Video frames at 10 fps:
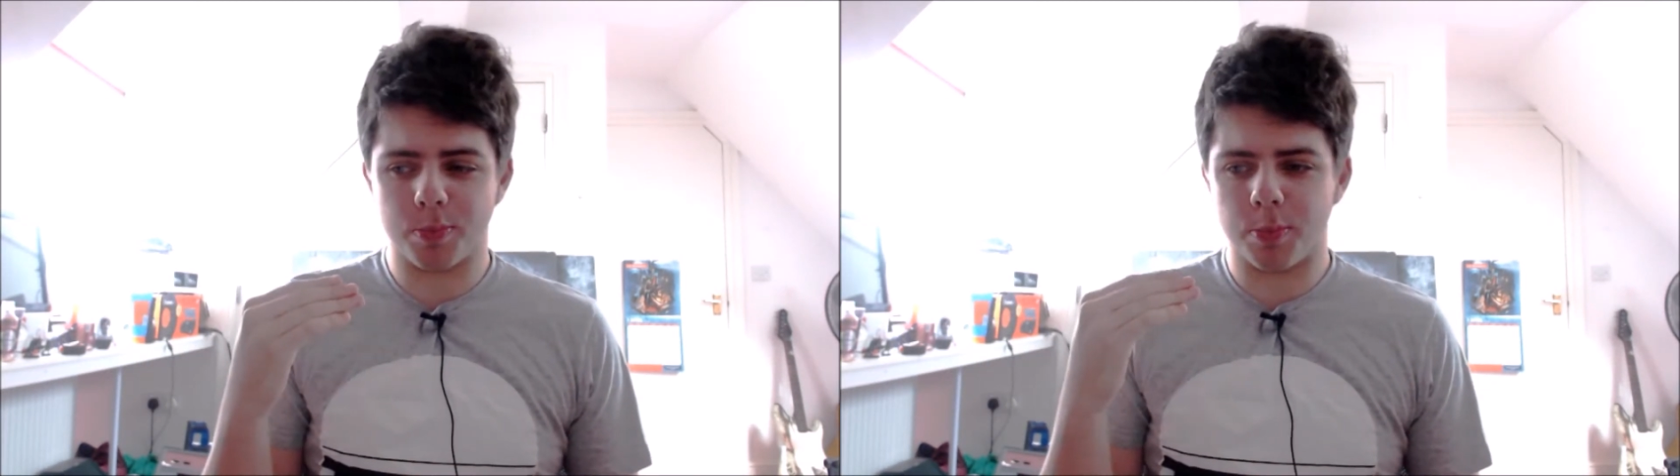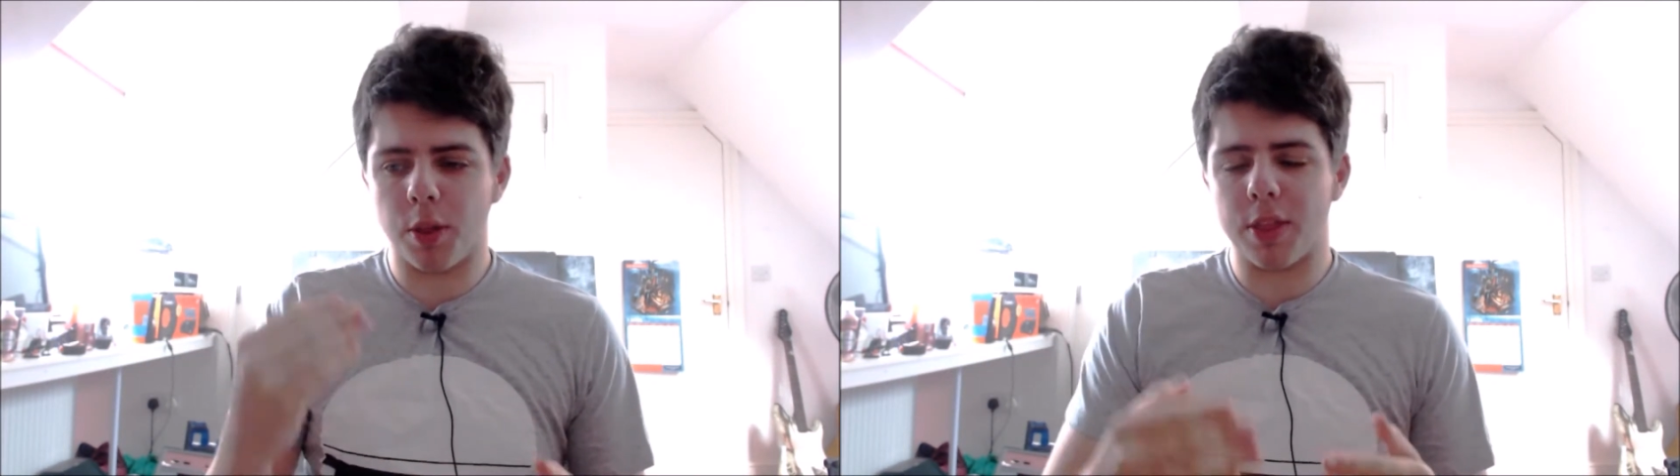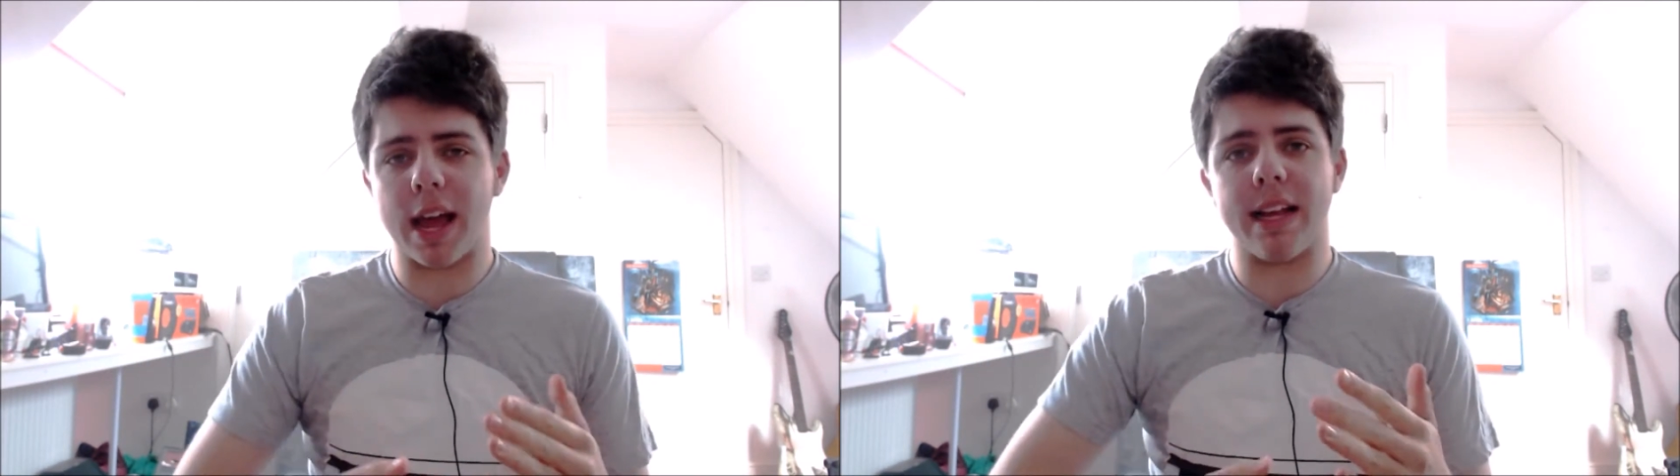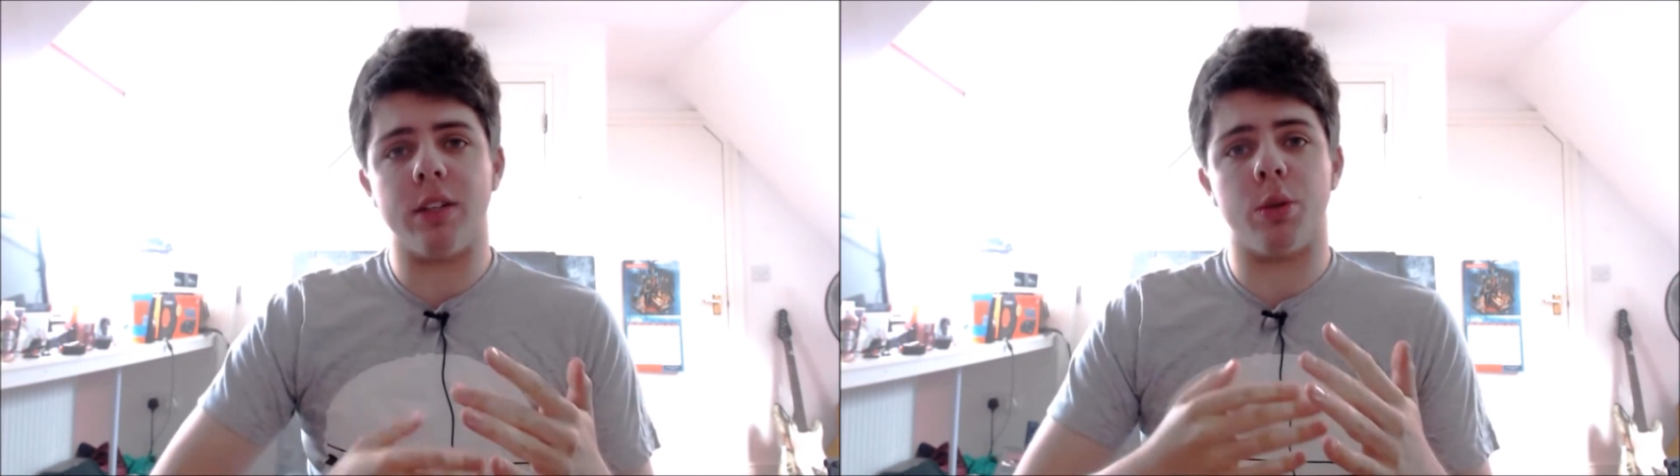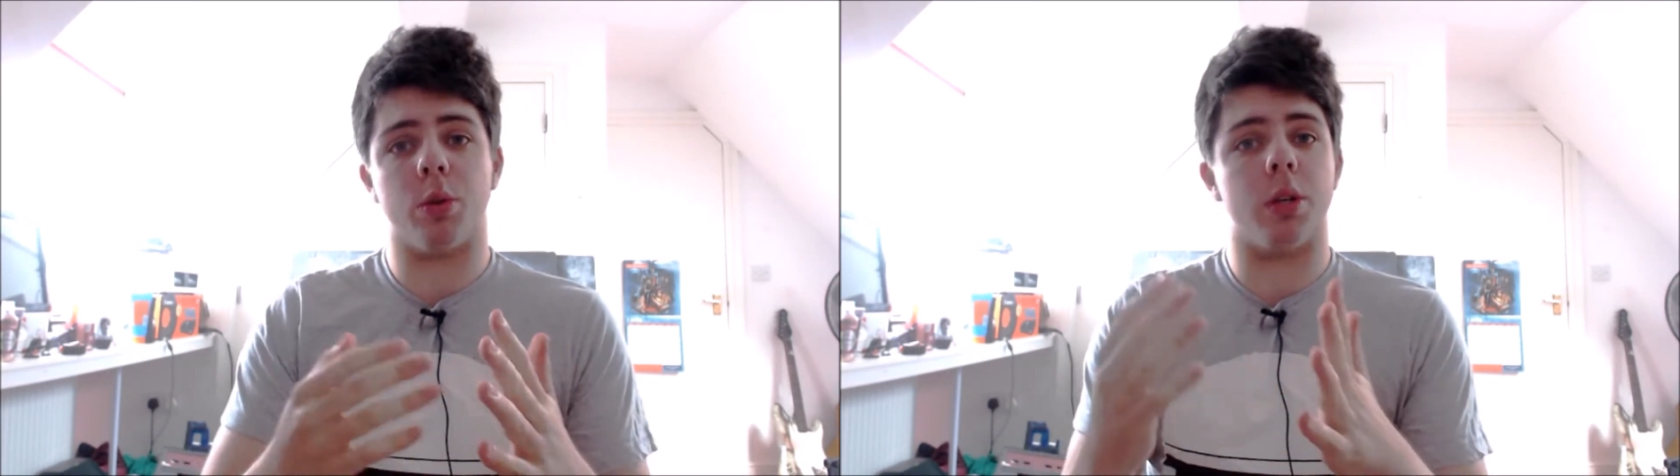put that
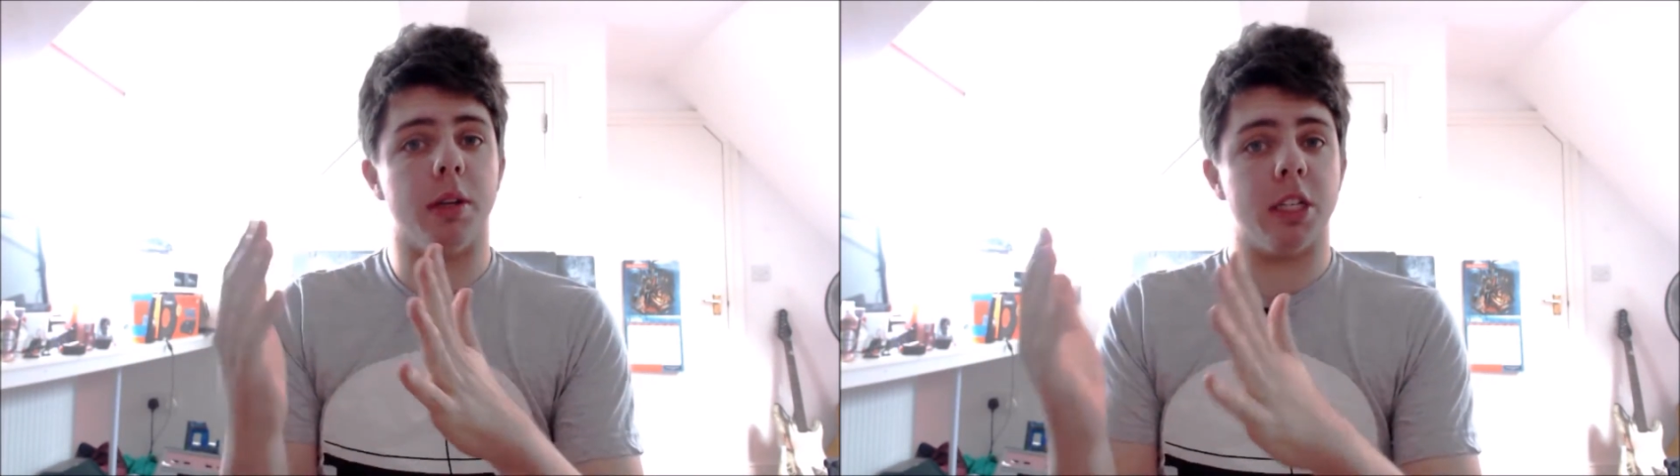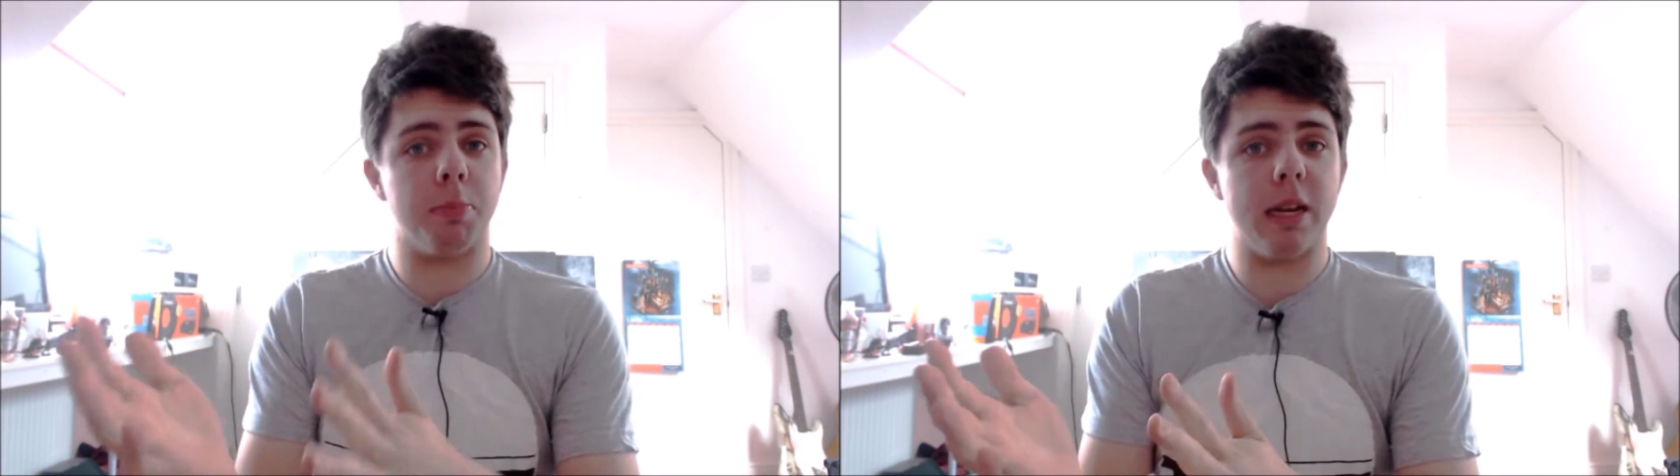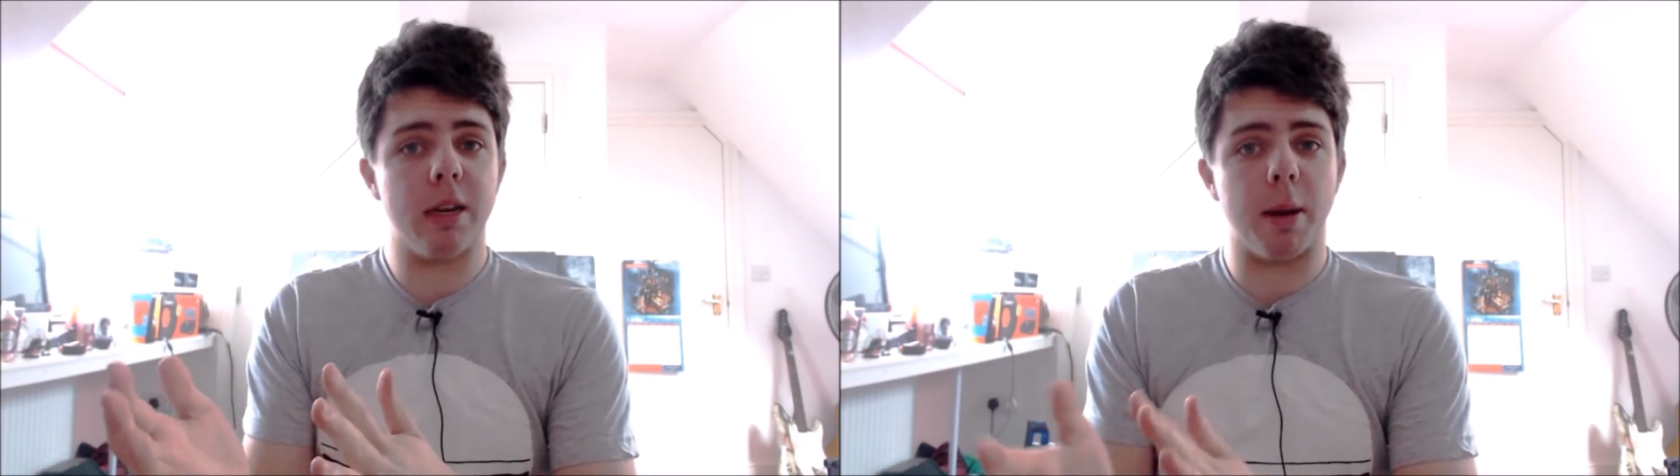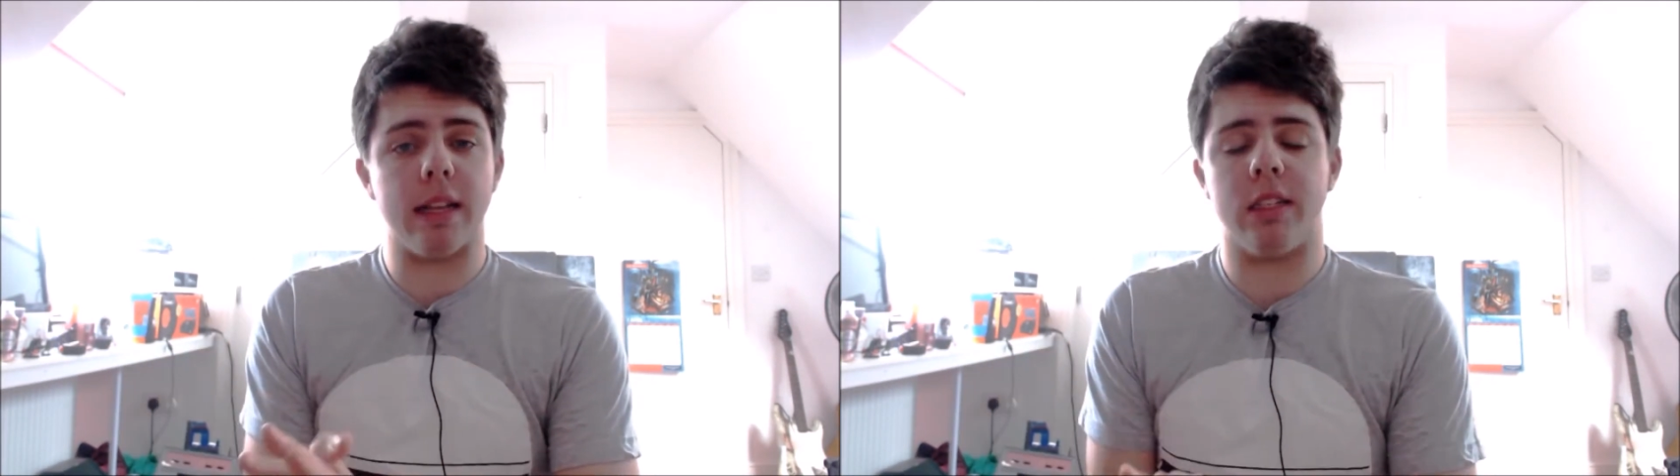into also a speed painting